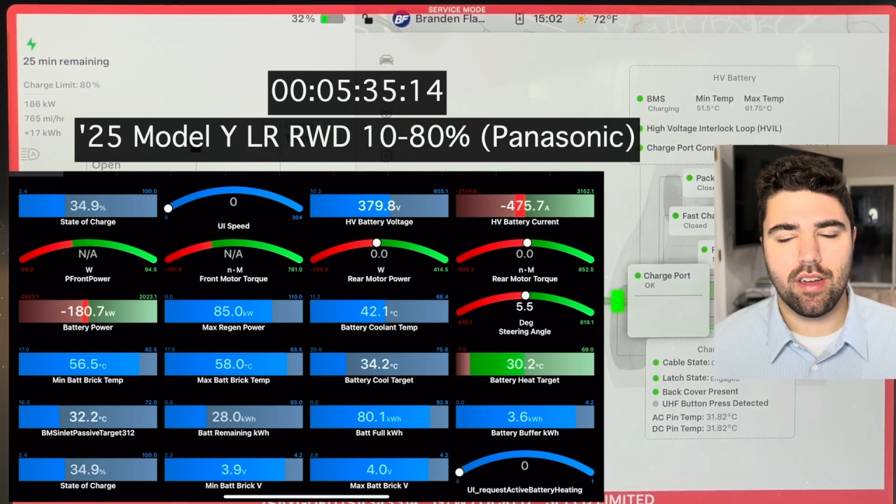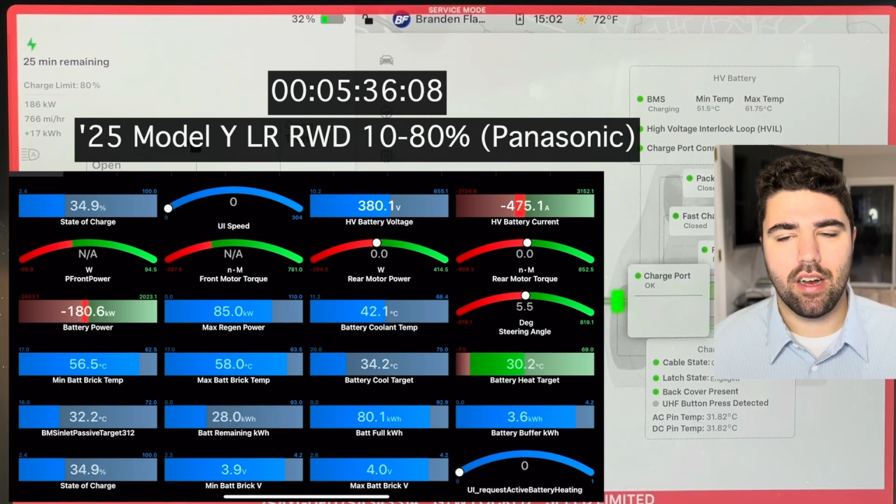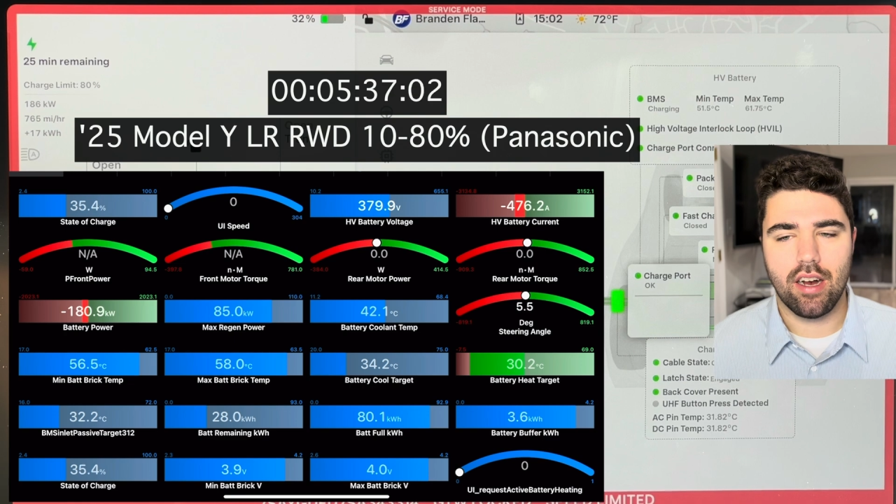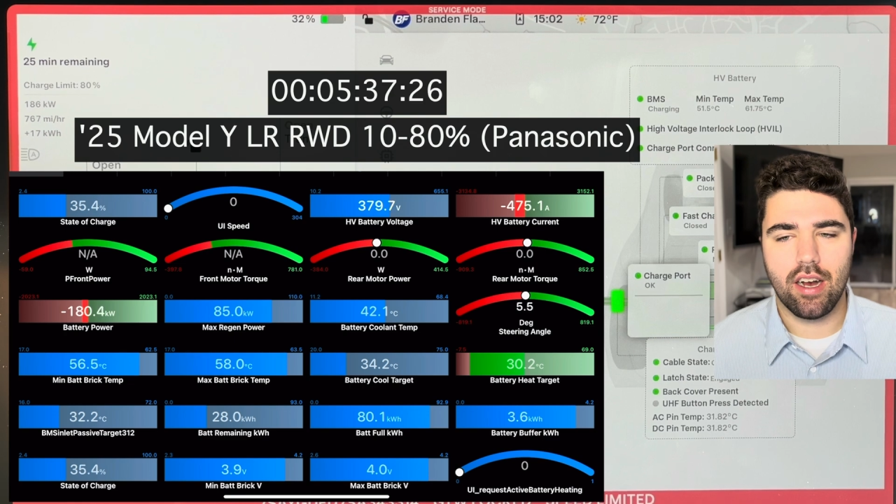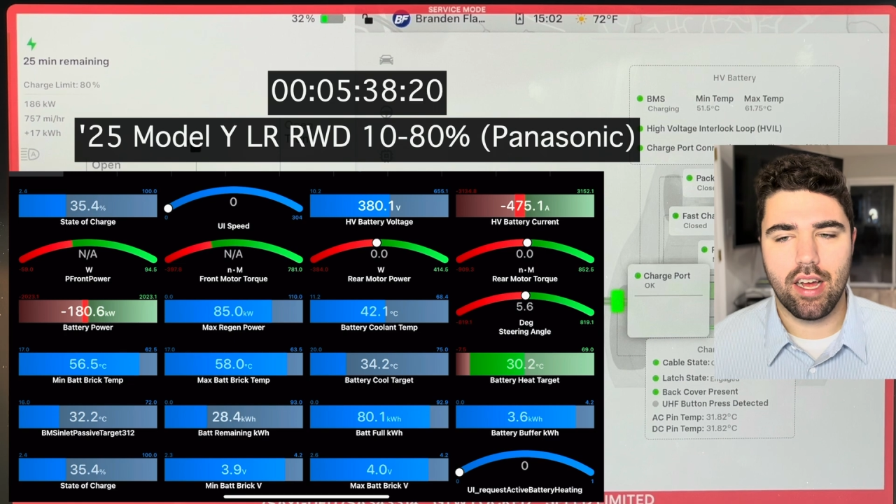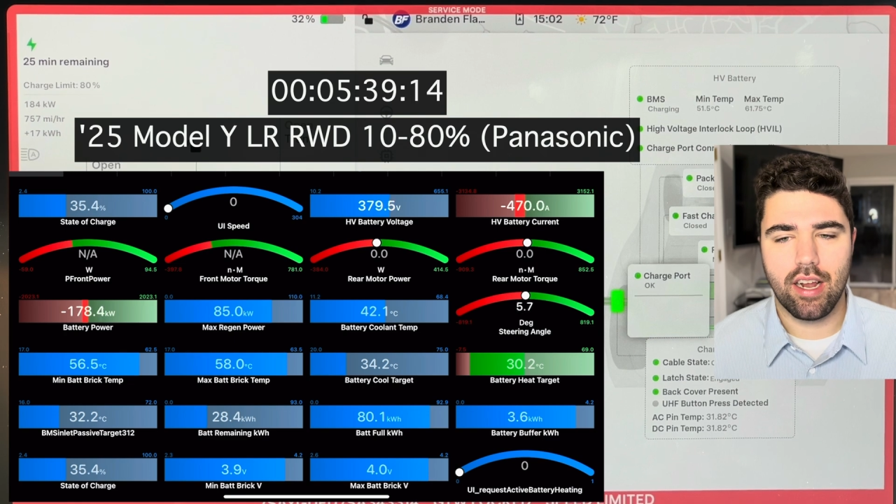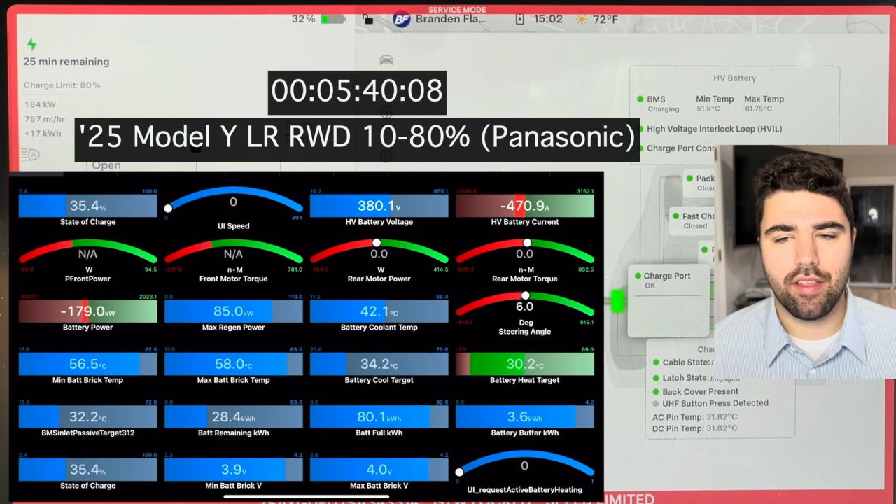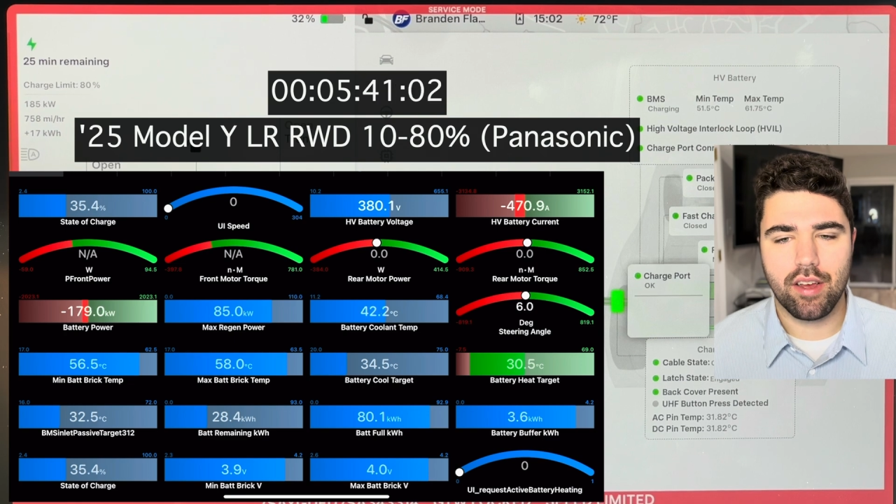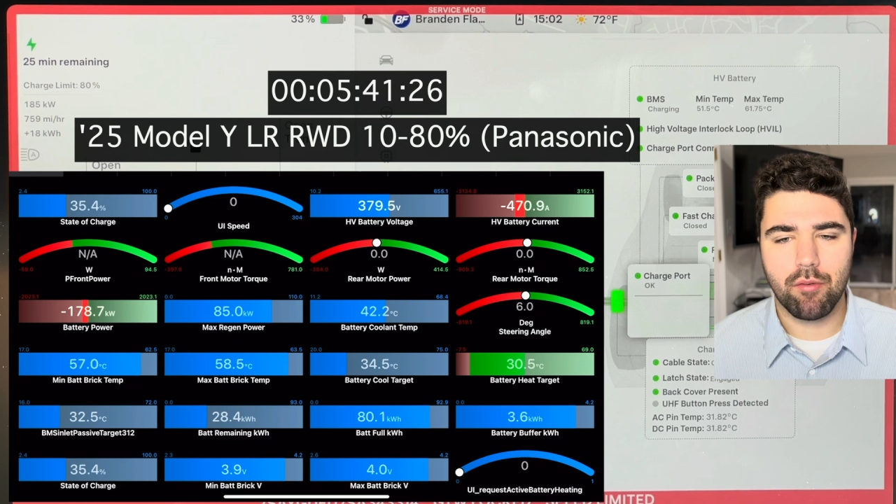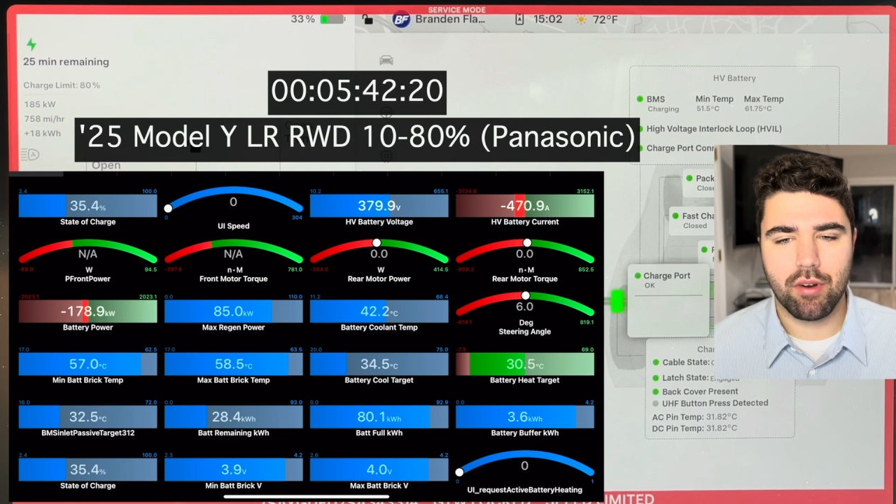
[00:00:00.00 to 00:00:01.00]
Uh, and I
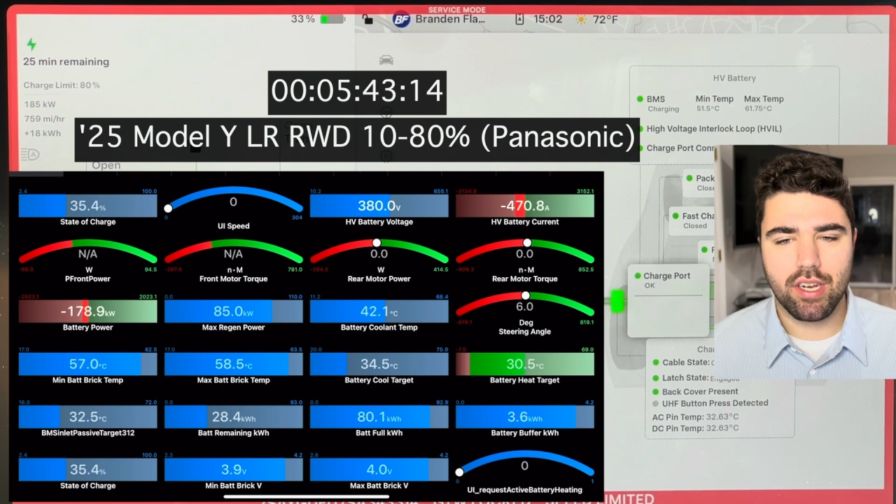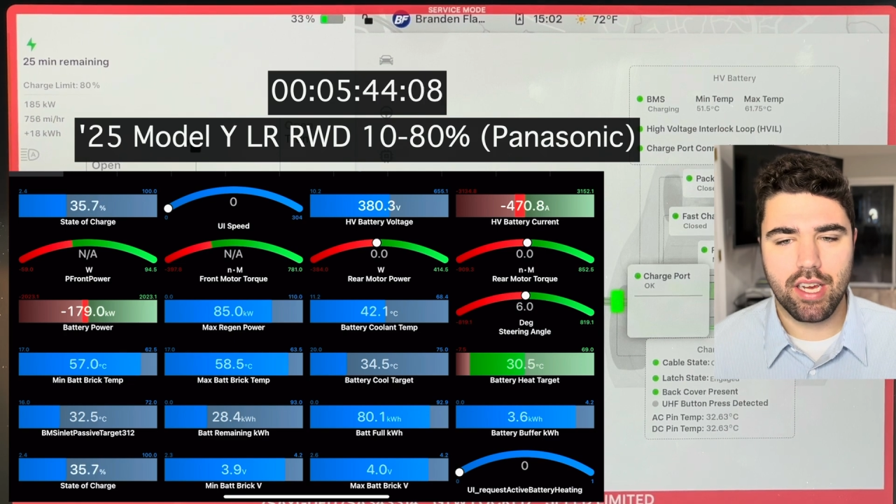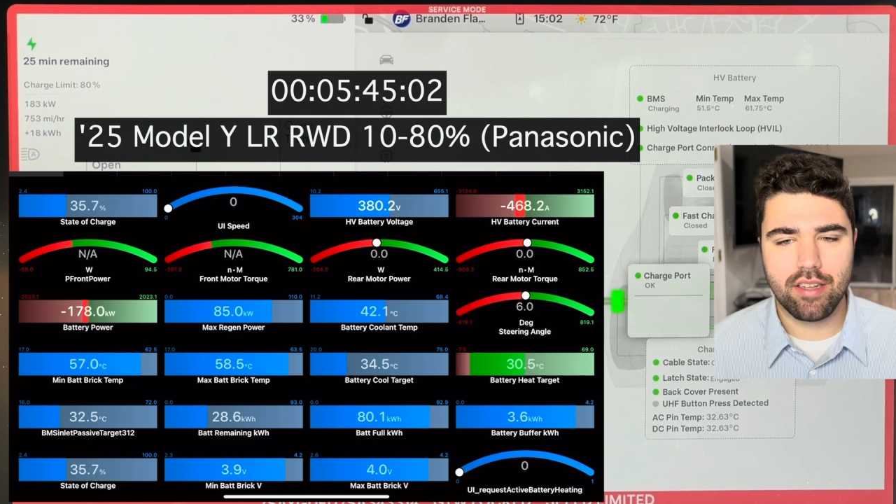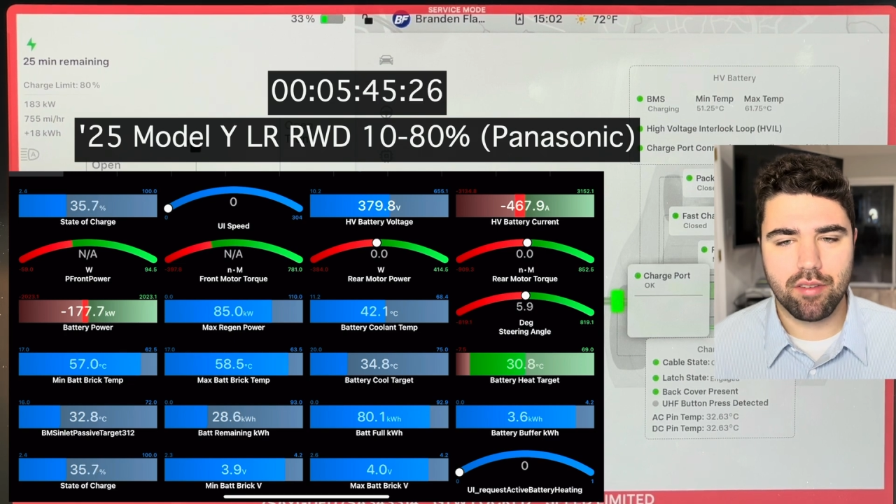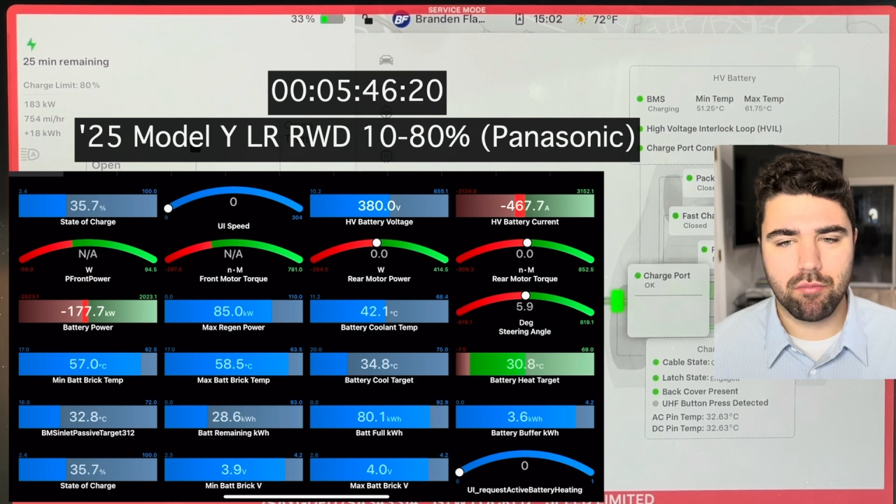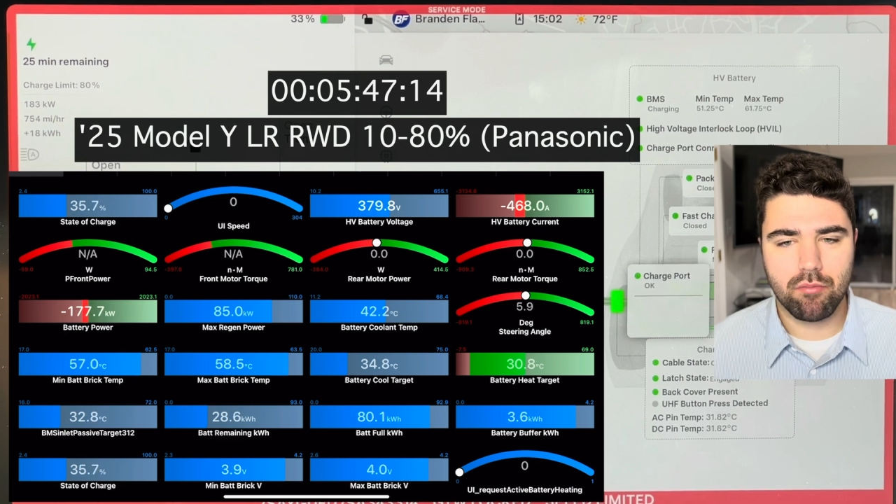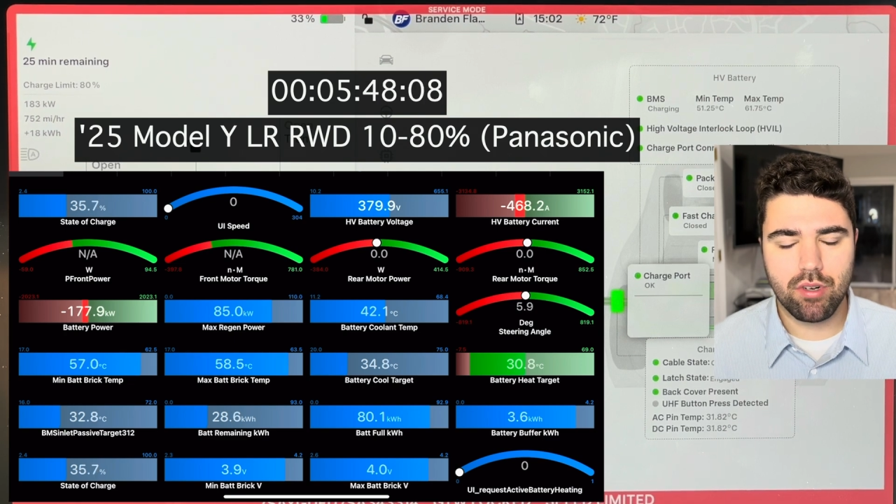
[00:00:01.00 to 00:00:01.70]
think we're going to get some